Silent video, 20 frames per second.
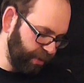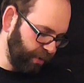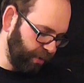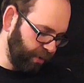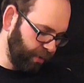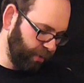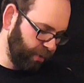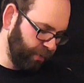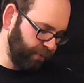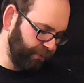
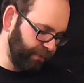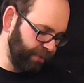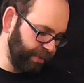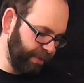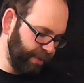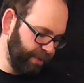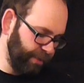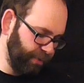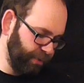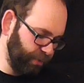of
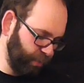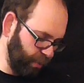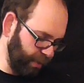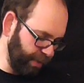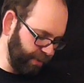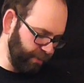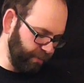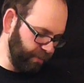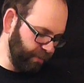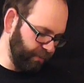
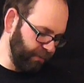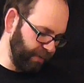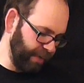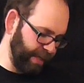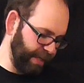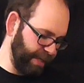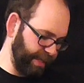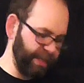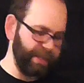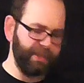12
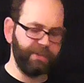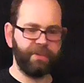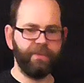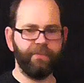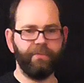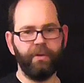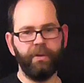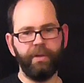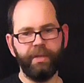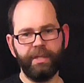and has the
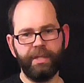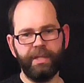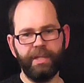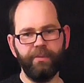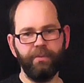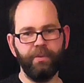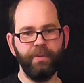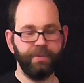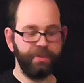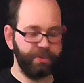fly
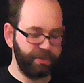keyword.